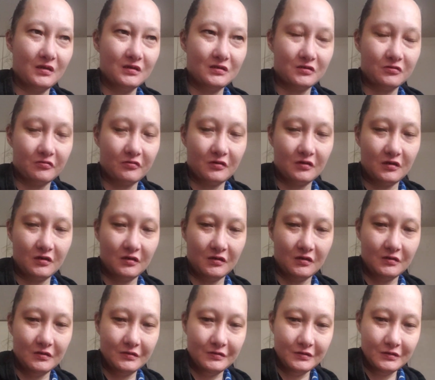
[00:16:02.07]
It's for,
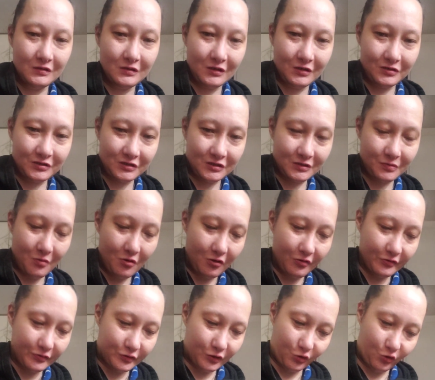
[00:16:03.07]
it's a
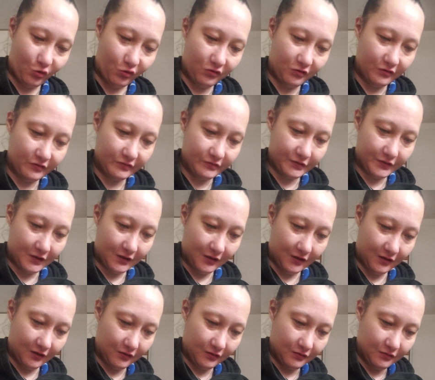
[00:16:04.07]
small tool
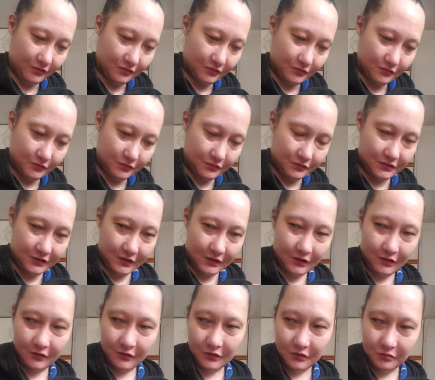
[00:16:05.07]
that you take
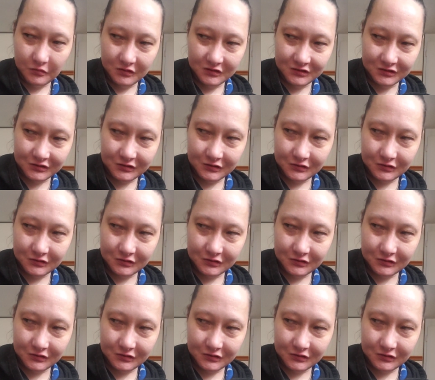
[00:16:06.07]
out of the miso,